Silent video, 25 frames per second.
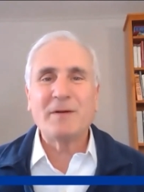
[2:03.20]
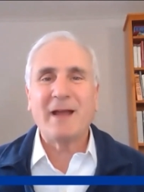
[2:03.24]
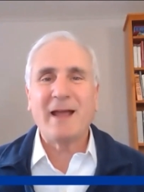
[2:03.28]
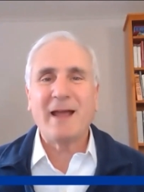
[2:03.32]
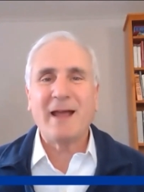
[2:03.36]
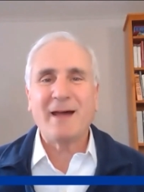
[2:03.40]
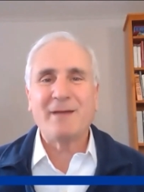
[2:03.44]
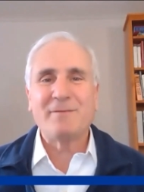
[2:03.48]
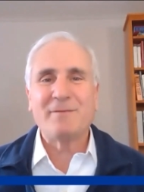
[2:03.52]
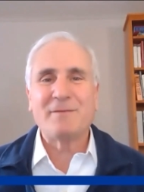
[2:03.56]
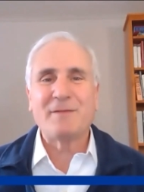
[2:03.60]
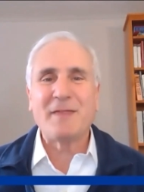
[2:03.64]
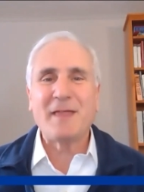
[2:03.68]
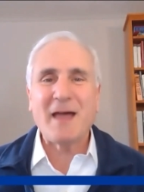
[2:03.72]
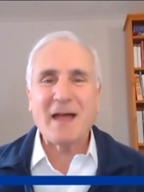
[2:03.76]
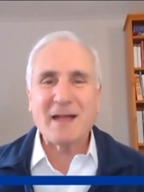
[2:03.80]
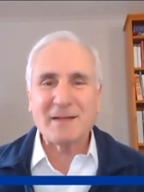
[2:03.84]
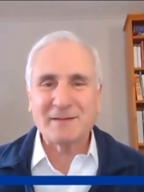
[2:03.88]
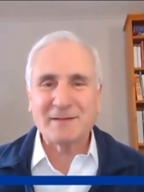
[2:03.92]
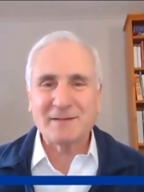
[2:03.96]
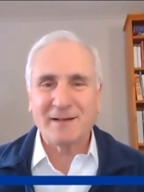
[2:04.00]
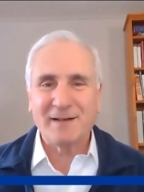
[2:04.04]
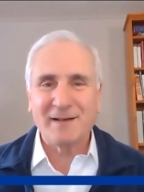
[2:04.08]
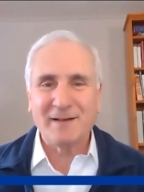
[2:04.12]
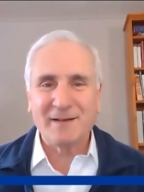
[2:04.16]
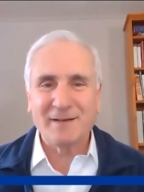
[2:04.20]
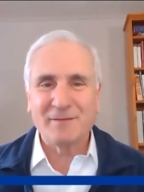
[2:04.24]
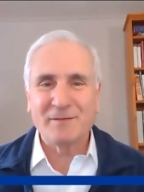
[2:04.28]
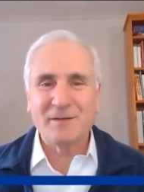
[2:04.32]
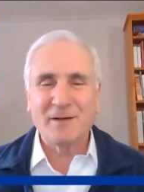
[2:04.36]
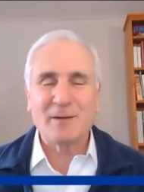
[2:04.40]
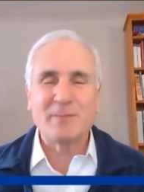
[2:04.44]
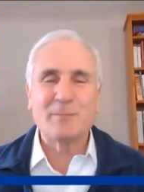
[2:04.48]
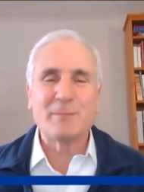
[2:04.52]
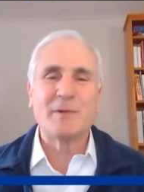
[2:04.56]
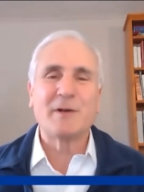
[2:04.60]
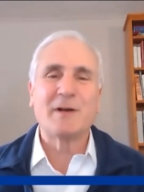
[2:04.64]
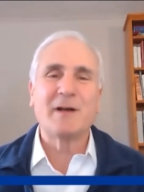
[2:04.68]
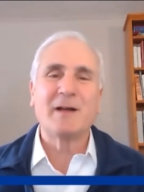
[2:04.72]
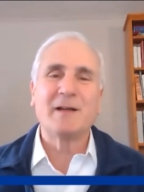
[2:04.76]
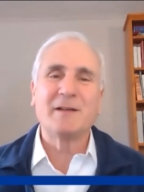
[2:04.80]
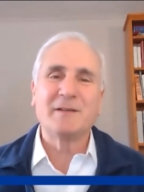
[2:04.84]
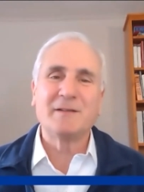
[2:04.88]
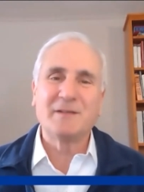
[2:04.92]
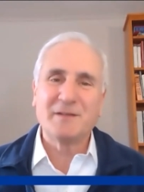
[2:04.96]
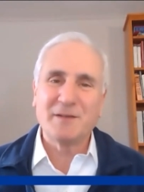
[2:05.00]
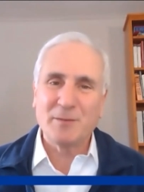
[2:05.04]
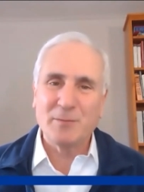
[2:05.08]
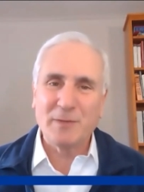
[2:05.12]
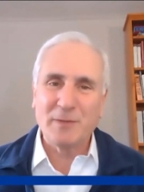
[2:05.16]
have that kind of number
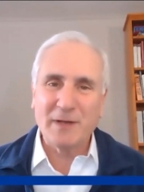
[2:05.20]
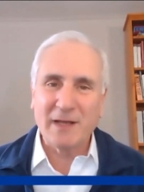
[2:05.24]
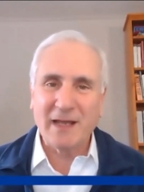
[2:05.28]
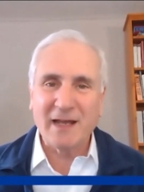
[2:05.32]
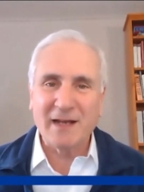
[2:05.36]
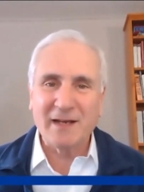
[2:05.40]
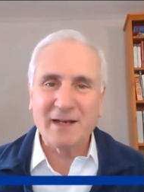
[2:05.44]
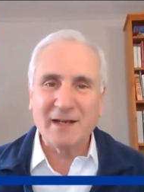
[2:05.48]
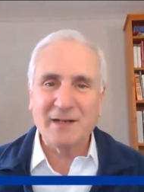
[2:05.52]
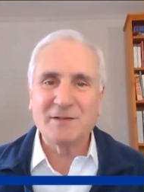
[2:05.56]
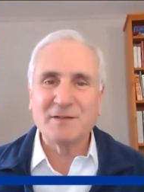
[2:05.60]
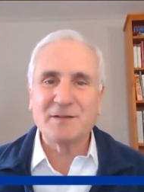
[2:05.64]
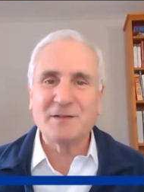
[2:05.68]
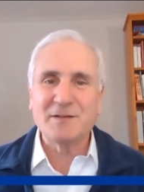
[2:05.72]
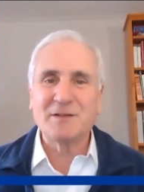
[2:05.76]
until we get into